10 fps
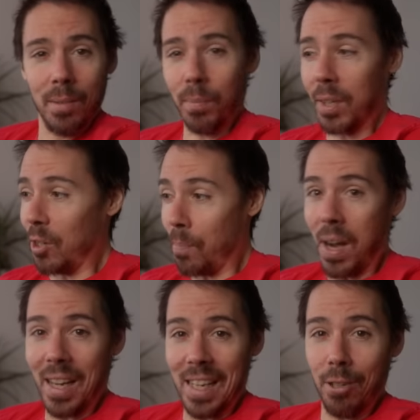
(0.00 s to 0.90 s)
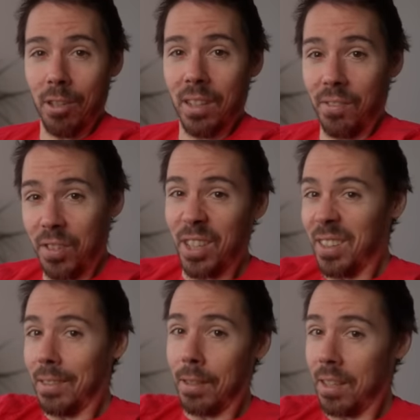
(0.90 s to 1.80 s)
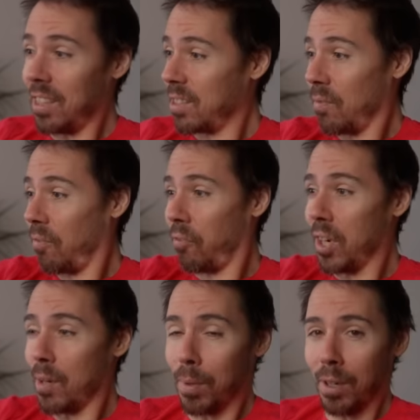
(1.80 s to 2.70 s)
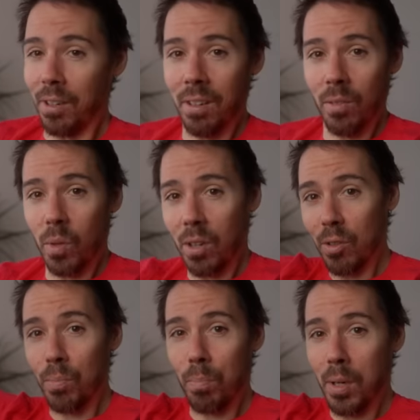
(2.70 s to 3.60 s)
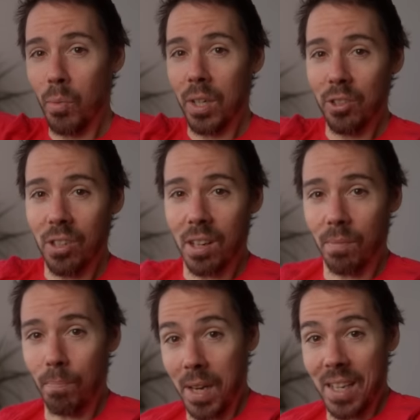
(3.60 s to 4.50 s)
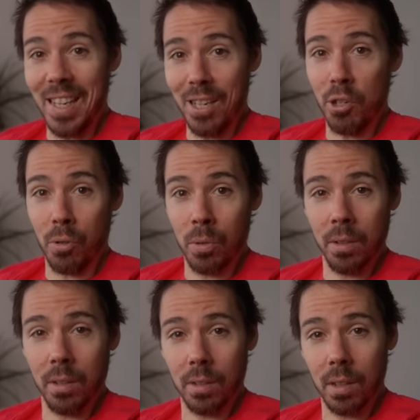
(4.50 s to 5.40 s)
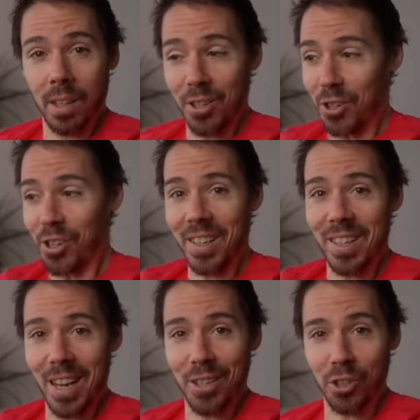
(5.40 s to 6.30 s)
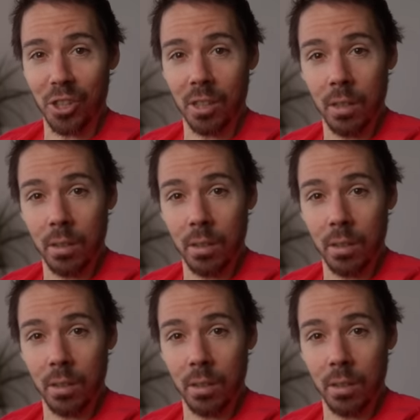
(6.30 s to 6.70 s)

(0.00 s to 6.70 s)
but you might if you can get some freak bird, one of those big ones that might eat you, and then you're in danger.